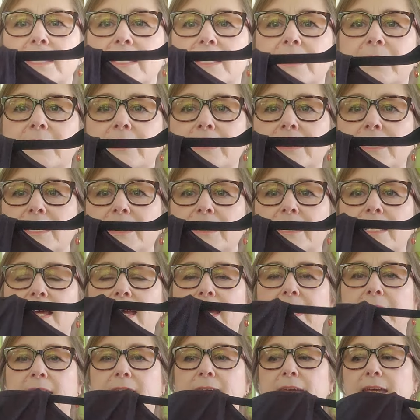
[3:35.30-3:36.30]
in
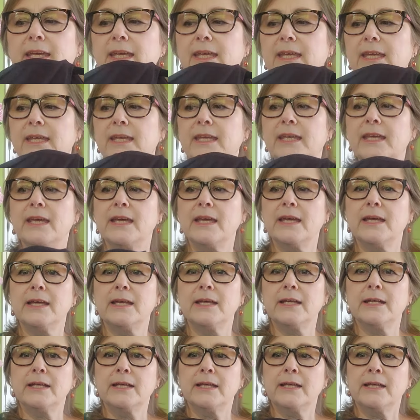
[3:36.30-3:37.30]
a
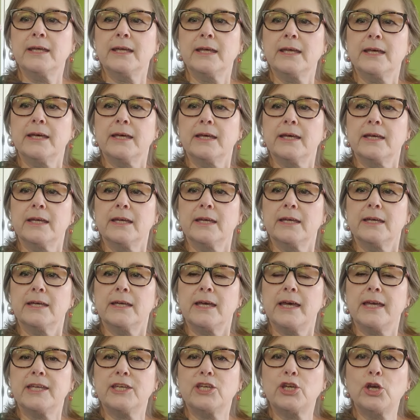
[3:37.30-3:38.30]

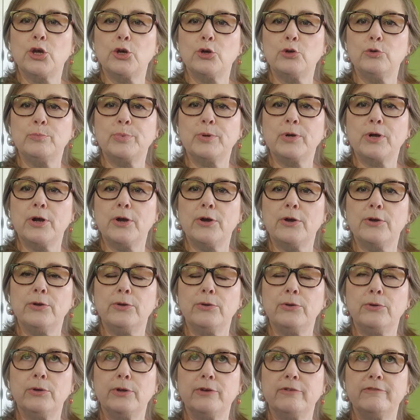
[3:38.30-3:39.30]

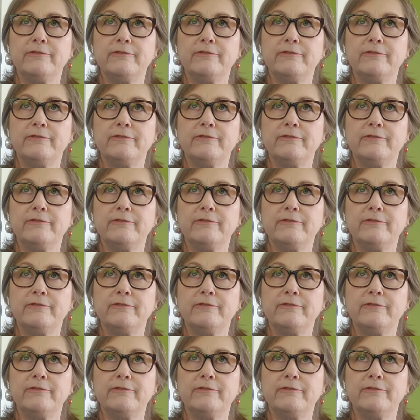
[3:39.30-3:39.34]
cupro